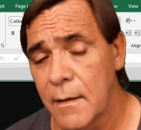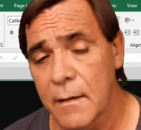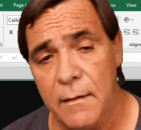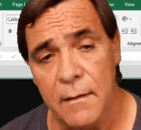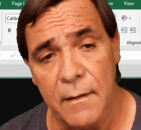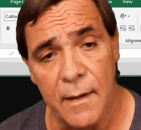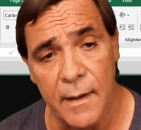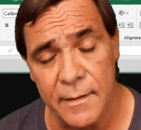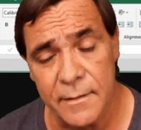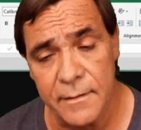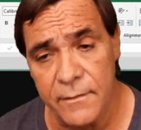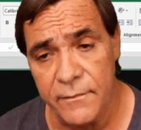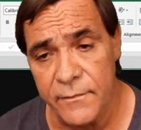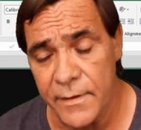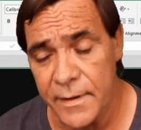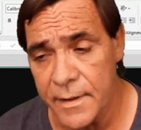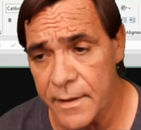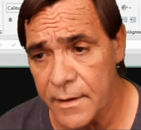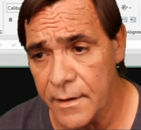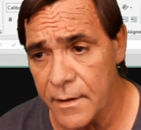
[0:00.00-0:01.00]
the
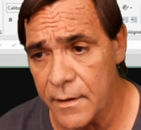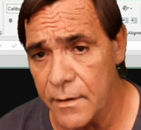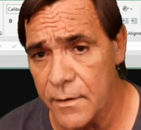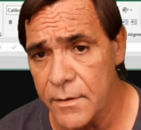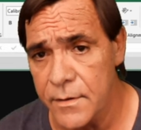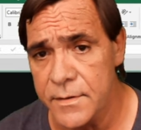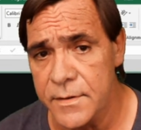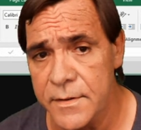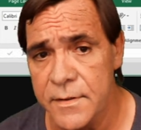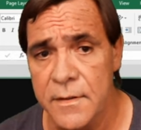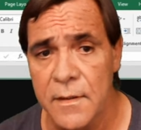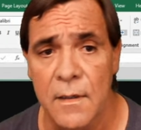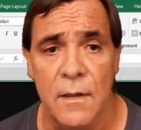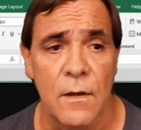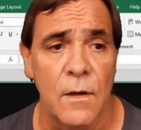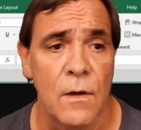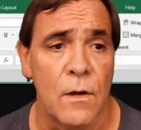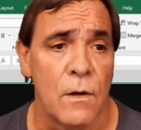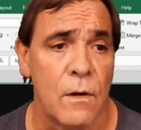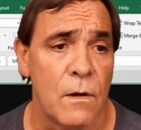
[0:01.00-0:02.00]
videos,
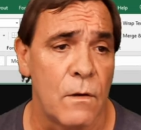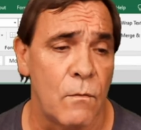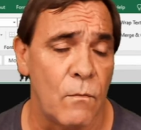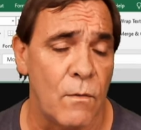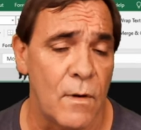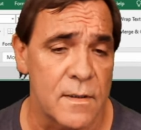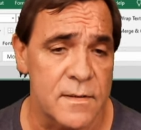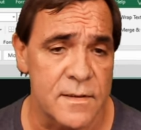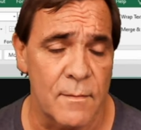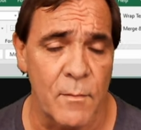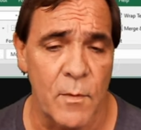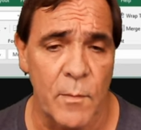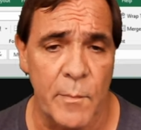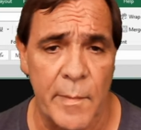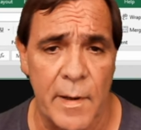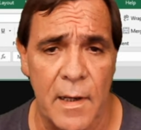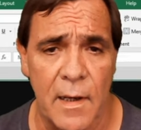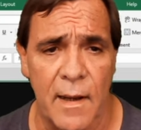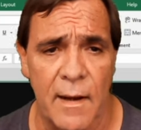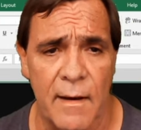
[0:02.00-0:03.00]
watch some of
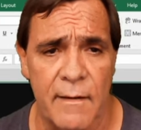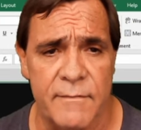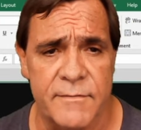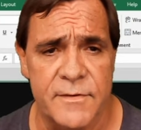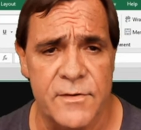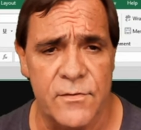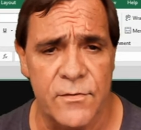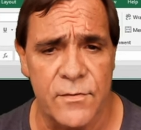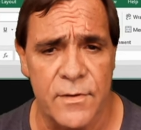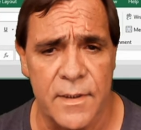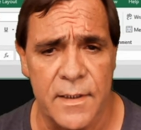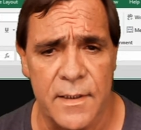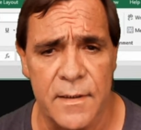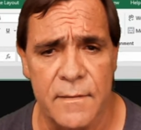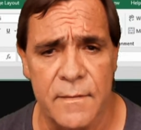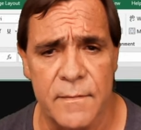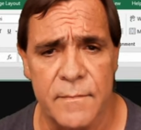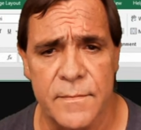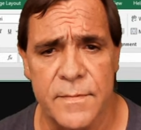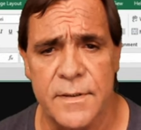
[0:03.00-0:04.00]
my live
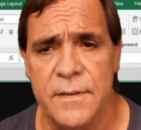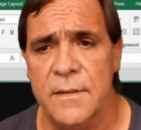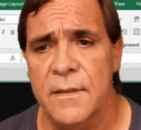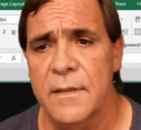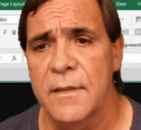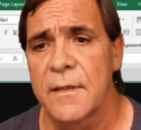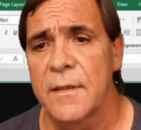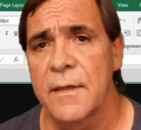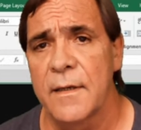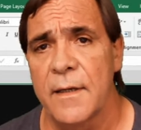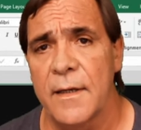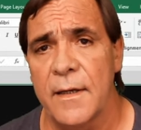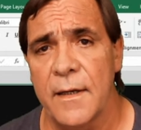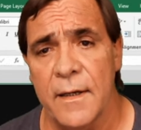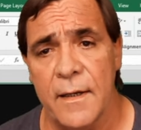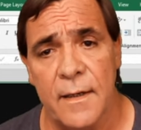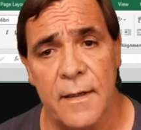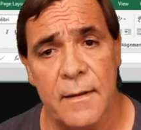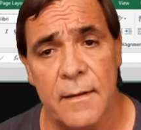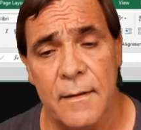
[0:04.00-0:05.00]
streams,
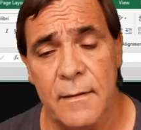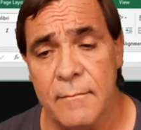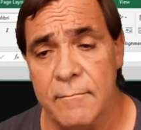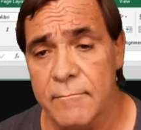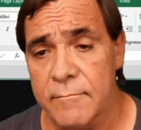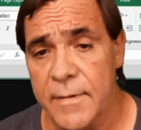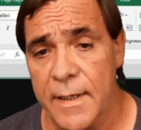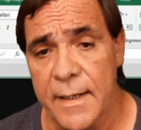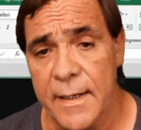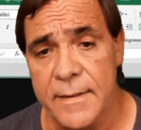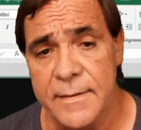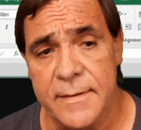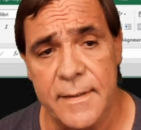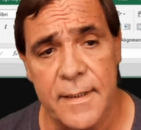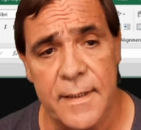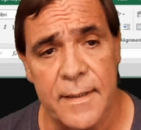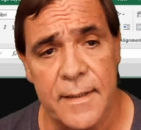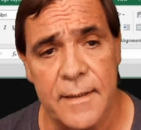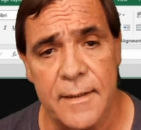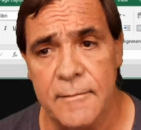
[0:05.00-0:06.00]
and thanks
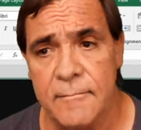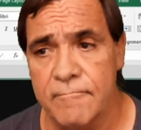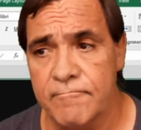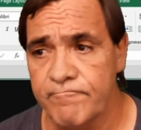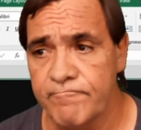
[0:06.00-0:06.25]
again.